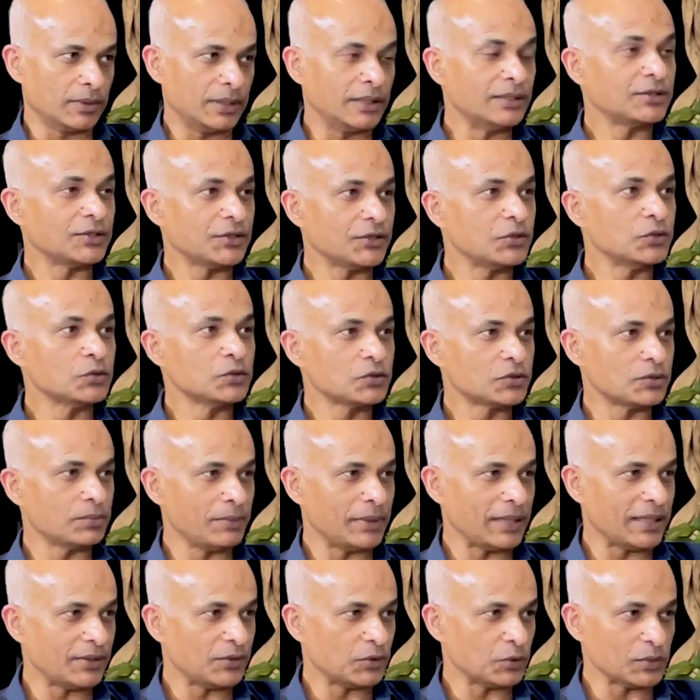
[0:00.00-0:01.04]
introduced
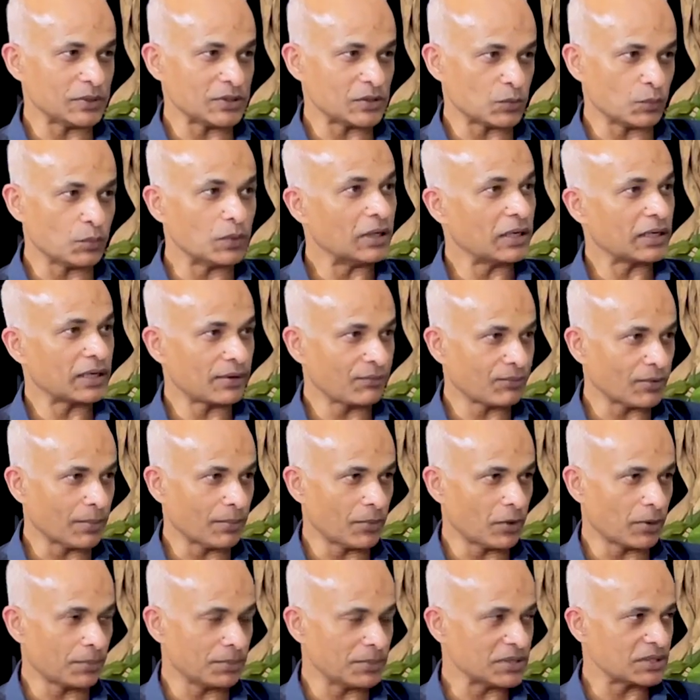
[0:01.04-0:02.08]
me to his work, if I'm
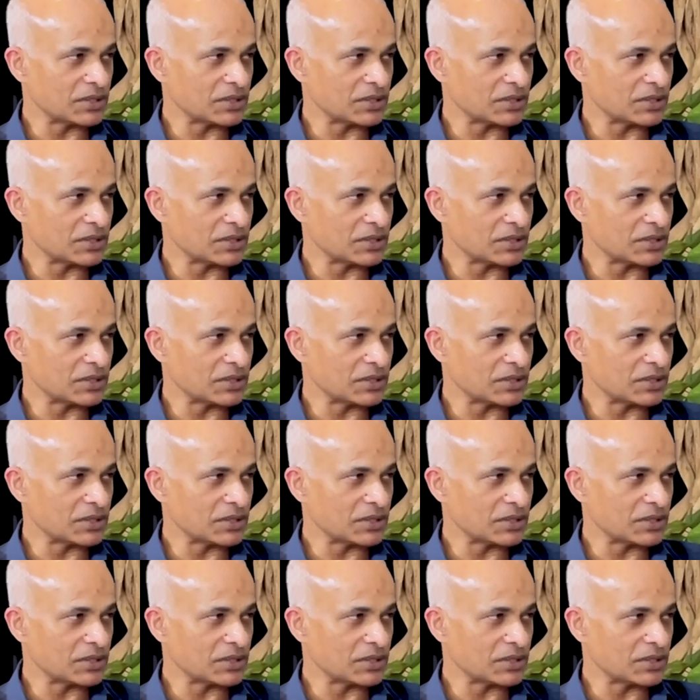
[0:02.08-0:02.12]
not